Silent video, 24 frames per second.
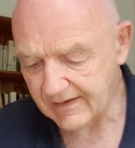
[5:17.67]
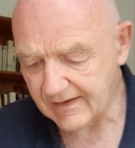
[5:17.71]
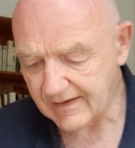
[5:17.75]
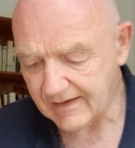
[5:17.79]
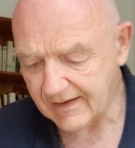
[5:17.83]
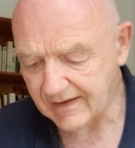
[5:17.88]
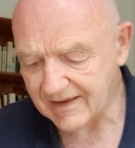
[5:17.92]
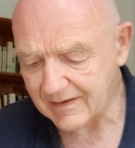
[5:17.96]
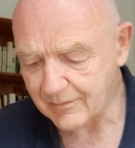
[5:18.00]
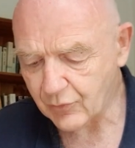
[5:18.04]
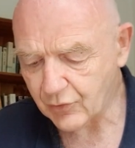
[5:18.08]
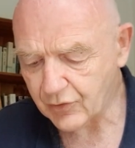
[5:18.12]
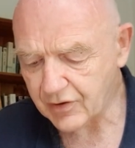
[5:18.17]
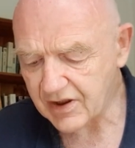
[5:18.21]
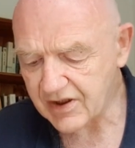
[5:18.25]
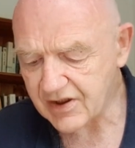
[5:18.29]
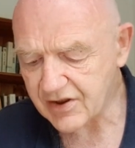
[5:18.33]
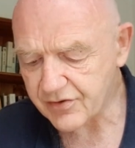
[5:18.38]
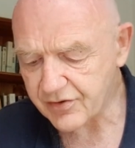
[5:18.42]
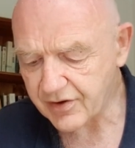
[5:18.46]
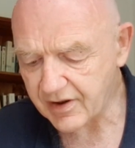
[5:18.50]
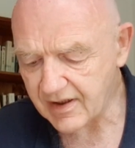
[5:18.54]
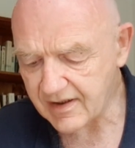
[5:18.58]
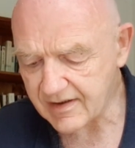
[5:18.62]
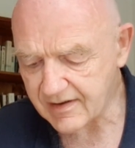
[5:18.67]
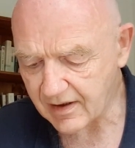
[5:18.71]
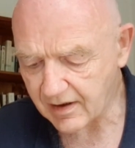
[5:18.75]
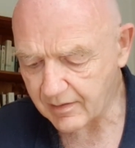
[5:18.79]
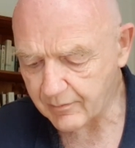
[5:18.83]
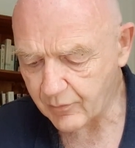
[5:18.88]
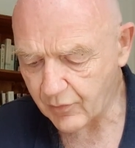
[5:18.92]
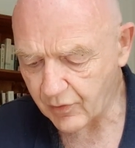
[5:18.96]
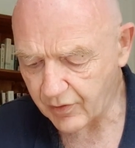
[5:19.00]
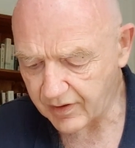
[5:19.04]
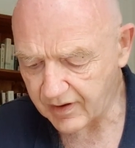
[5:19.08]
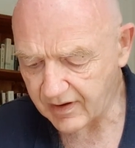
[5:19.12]
and the muddy streets are
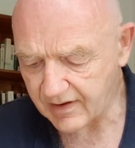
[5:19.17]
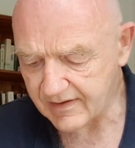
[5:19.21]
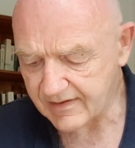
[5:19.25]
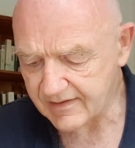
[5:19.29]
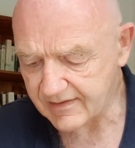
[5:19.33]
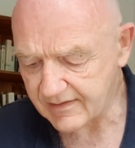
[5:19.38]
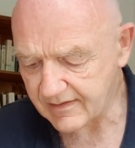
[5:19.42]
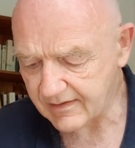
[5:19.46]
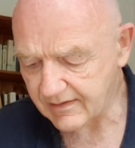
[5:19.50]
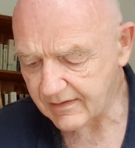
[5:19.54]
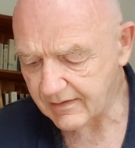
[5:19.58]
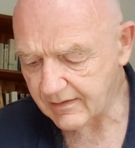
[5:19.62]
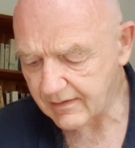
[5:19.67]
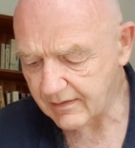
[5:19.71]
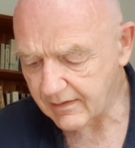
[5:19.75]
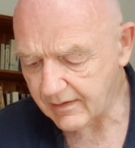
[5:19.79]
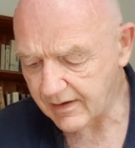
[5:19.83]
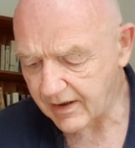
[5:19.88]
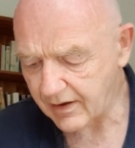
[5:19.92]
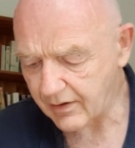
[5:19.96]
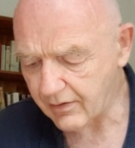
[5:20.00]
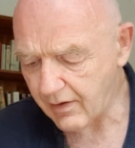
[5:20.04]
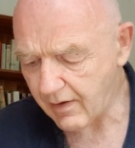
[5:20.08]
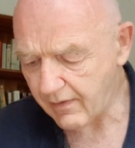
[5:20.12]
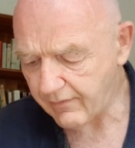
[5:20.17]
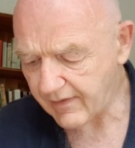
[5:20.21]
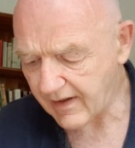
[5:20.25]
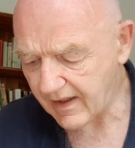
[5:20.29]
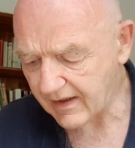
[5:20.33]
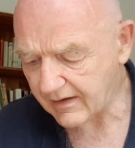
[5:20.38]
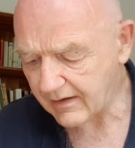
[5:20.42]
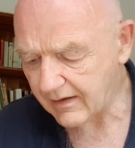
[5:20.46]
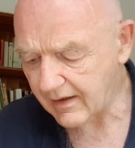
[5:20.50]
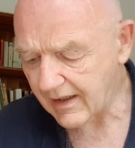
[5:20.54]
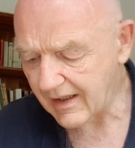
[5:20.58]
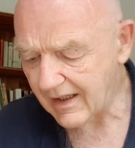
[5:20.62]
muddiest, near
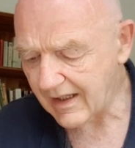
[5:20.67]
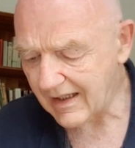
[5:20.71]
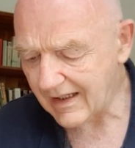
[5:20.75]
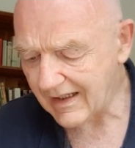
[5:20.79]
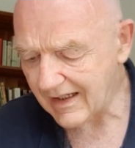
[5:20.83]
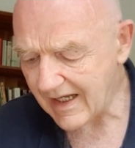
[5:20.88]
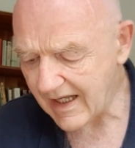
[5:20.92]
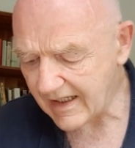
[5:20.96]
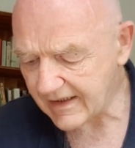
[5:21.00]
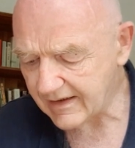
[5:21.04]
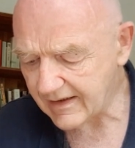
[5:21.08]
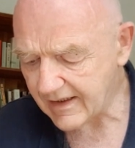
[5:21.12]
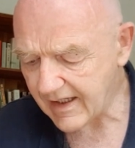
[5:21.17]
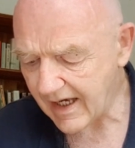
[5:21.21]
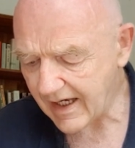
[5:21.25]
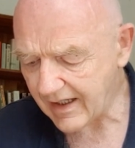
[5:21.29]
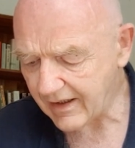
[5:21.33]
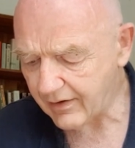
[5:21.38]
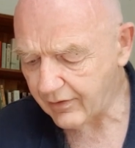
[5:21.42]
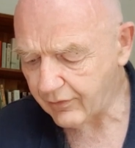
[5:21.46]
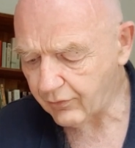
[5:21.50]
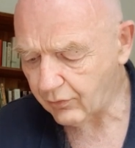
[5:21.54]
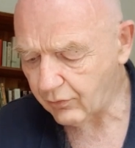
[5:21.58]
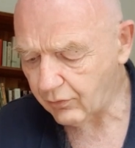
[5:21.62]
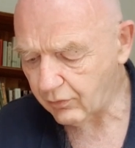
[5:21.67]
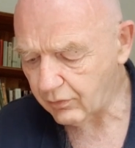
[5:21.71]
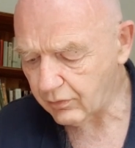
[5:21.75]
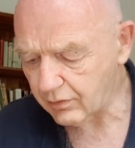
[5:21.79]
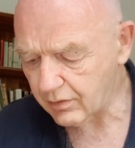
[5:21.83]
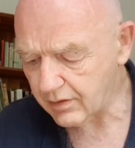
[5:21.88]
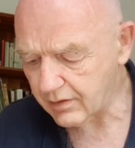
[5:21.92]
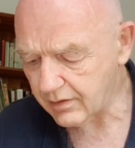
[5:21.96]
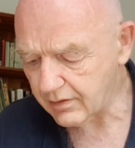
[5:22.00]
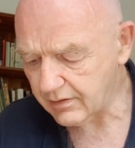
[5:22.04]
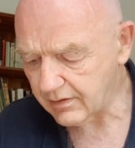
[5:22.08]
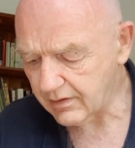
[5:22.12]
that leaden-headed
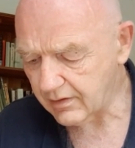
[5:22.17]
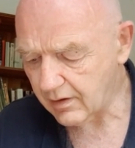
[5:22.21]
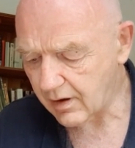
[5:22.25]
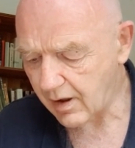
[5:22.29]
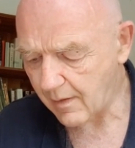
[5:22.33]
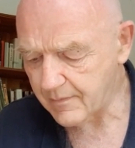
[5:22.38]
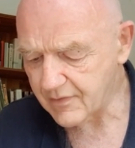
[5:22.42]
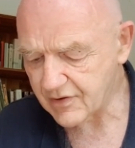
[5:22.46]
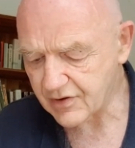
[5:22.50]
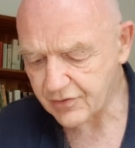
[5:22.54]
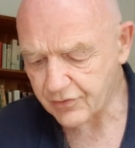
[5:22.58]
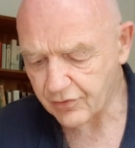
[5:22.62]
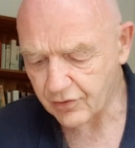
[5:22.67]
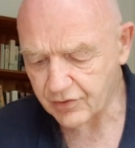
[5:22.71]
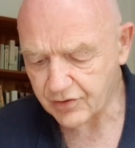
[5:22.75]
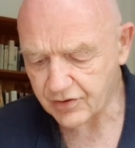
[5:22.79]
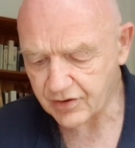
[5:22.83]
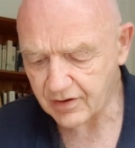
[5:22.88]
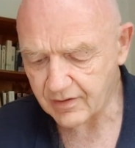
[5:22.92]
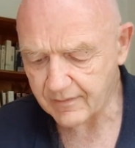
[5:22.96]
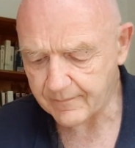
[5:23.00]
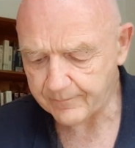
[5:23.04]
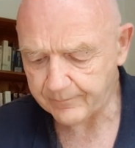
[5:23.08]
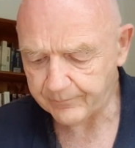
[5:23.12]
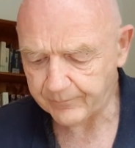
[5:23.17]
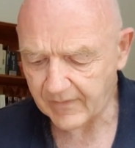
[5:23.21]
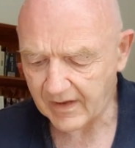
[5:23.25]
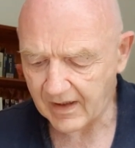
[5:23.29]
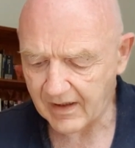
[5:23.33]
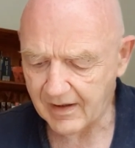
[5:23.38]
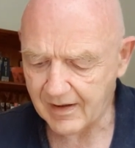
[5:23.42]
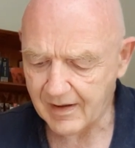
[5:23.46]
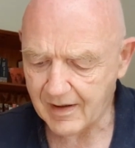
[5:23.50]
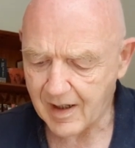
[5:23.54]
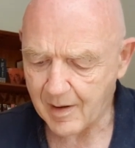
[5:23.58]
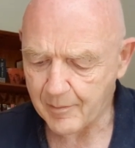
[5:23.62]
old obstruction,
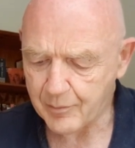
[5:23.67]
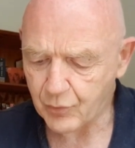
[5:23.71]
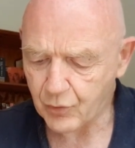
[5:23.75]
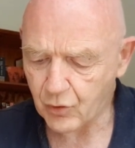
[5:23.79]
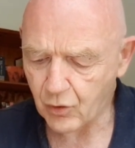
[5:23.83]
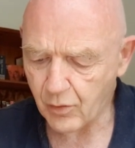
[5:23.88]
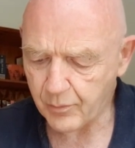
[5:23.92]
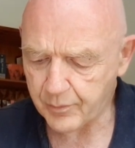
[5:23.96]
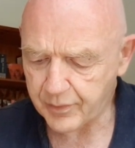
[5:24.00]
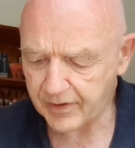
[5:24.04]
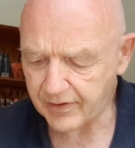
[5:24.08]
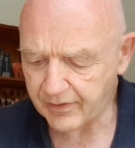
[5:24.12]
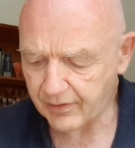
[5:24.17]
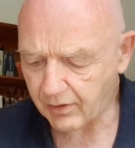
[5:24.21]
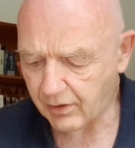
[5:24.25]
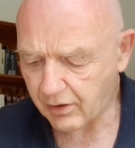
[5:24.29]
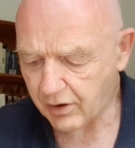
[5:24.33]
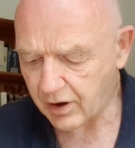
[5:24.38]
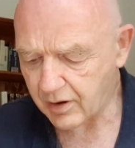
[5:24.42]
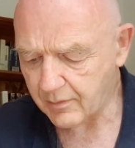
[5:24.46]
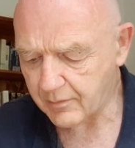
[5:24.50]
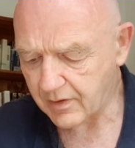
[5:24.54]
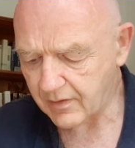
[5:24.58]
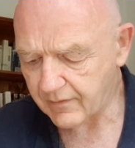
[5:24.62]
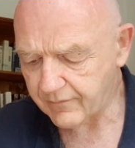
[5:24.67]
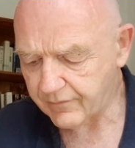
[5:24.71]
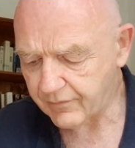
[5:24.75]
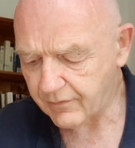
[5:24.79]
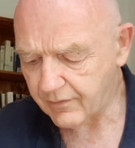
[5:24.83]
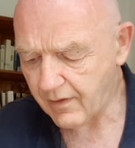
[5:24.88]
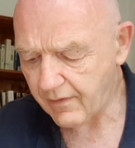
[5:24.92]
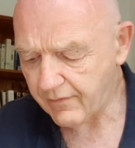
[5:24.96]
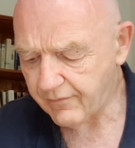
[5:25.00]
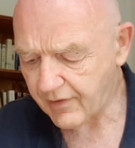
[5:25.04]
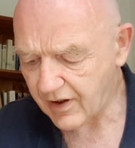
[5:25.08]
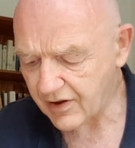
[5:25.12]
appropriate ornament for
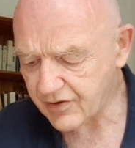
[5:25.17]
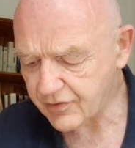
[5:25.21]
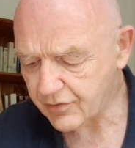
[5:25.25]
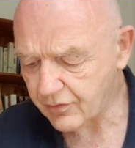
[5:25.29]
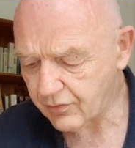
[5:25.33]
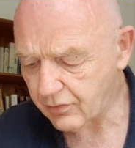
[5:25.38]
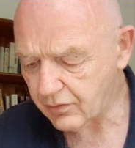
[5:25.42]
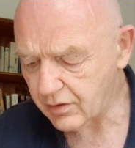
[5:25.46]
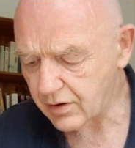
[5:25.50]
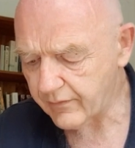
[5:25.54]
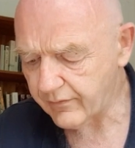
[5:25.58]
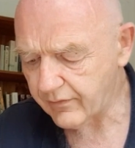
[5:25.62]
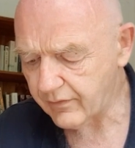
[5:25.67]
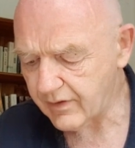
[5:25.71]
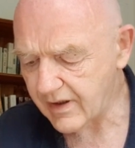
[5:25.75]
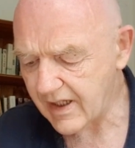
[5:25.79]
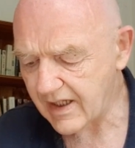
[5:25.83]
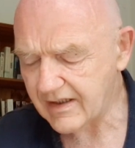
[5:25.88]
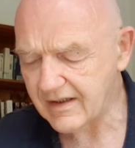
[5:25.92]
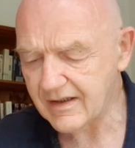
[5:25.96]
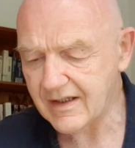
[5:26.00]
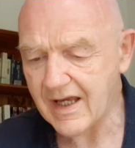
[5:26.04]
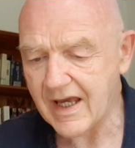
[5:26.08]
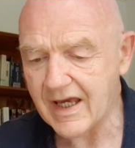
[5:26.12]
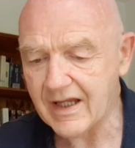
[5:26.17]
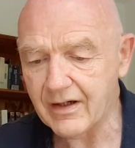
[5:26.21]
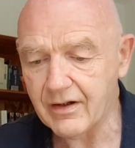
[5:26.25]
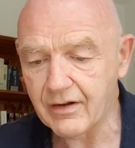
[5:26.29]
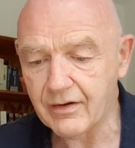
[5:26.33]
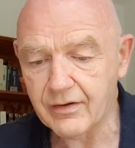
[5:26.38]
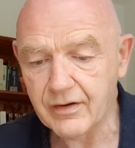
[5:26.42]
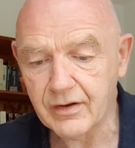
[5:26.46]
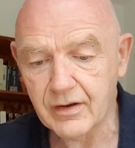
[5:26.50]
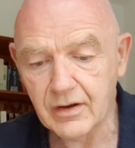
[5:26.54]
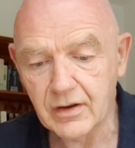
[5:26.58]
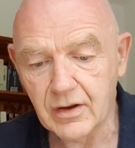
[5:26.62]
the threshold of a leaden-headed
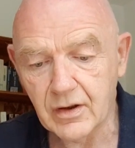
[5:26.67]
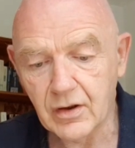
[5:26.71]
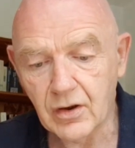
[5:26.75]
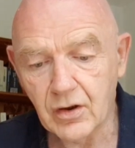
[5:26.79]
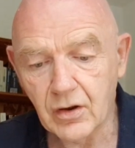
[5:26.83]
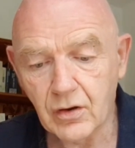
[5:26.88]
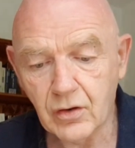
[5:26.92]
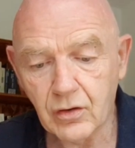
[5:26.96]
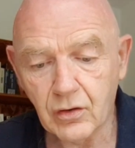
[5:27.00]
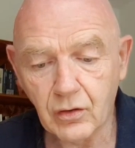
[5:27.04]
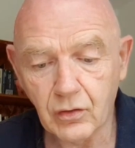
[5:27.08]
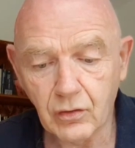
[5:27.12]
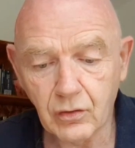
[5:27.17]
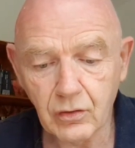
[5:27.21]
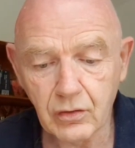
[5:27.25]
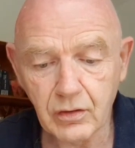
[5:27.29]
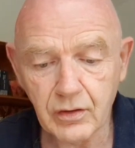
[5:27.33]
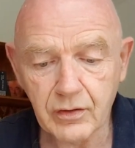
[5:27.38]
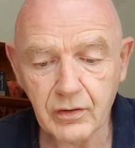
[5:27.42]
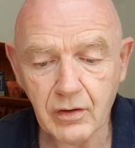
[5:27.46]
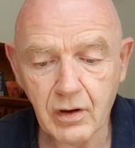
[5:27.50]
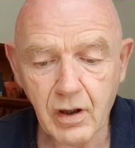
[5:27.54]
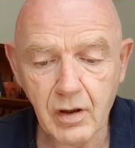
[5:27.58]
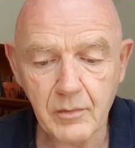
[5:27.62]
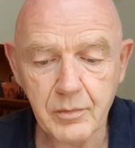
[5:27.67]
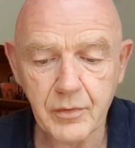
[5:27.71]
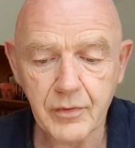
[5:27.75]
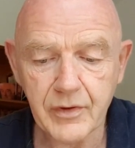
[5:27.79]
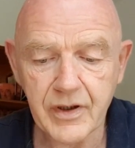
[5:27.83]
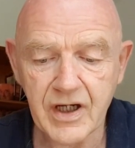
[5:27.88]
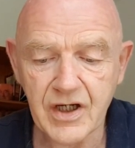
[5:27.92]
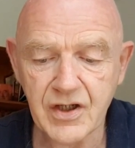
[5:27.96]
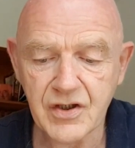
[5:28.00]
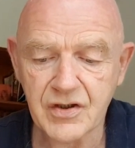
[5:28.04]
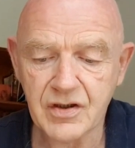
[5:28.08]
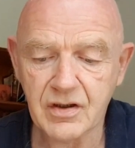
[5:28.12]
old
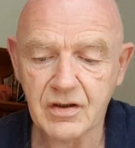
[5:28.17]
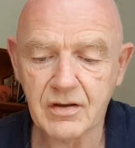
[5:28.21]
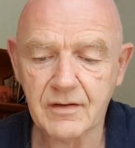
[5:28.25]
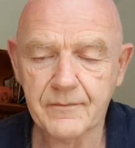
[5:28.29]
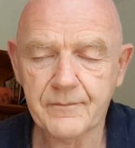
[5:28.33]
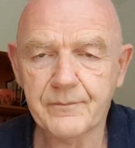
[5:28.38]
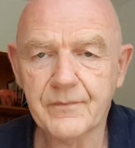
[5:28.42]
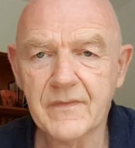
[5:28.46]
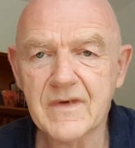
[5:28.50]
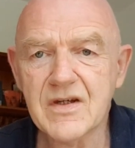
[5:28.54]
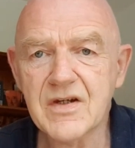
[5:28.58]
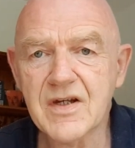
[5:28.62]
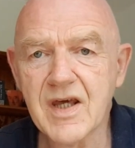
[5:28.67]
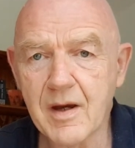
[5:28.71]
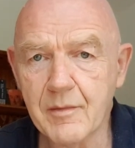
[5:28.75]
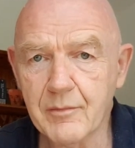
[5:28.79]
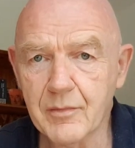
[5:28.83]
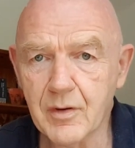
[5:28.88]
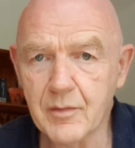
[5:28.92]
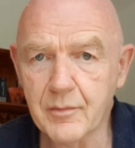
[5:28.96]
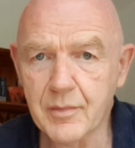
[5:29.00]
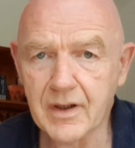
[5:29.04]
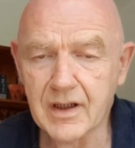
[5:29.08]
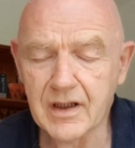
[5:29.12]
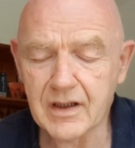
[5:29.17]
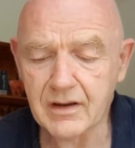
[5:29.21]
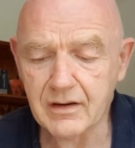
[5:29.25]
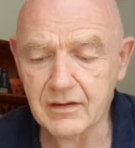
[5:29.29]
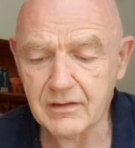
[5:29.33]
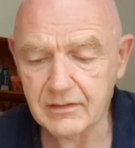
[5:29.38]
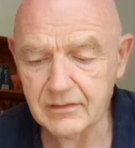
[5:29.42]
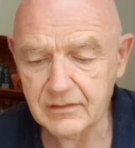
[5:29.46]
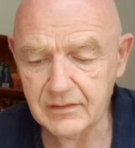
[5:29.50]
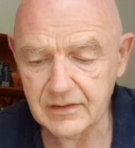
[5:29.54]
corporation, Temple Bar.